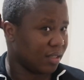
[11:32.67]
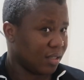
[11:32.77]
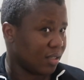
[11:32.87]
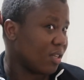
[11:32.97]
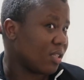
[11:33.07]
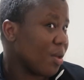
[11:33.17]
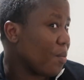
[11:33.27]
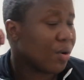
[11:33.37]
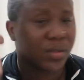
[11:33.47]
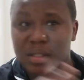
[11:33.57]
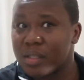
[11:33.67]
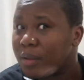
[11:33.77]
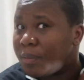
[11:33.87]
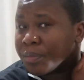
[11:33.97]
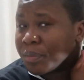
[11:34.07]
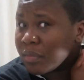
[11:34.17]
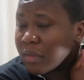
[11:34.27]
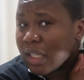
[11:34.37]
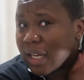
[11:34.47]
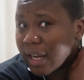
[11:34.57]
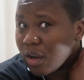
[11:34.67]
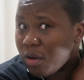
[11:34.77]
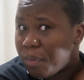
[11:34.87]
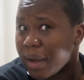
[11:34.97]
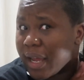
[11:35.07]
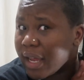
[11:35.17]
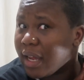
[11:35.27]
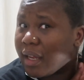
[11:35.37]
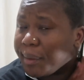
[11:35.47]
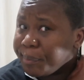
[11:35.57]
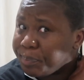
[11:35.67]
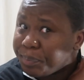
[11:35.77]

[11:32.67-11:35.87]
It's just a month. And I cut my hair